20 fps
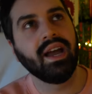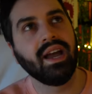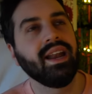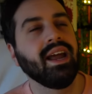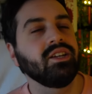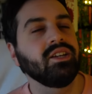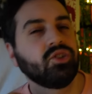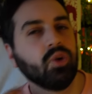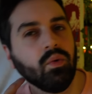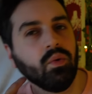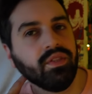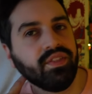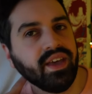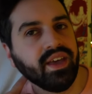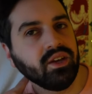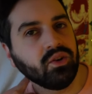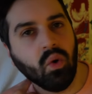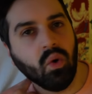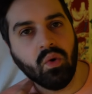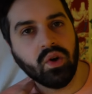And I don't
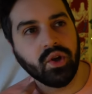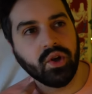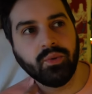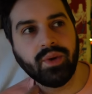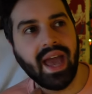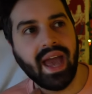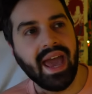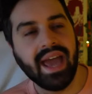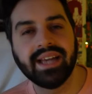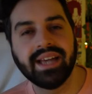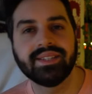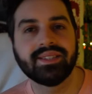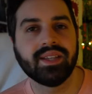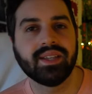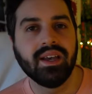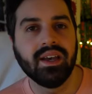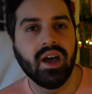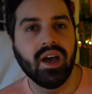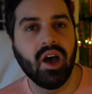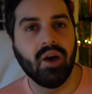think Goku cares
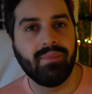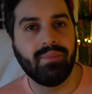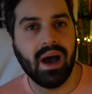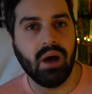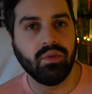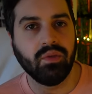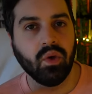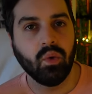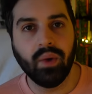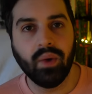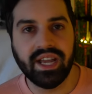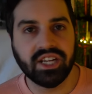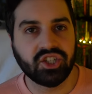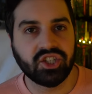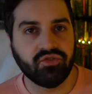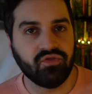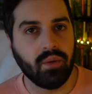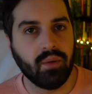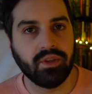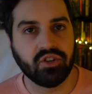about the
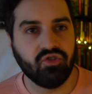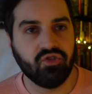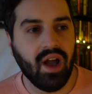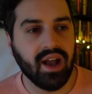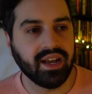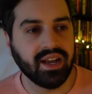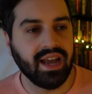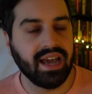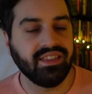wish from the dragon.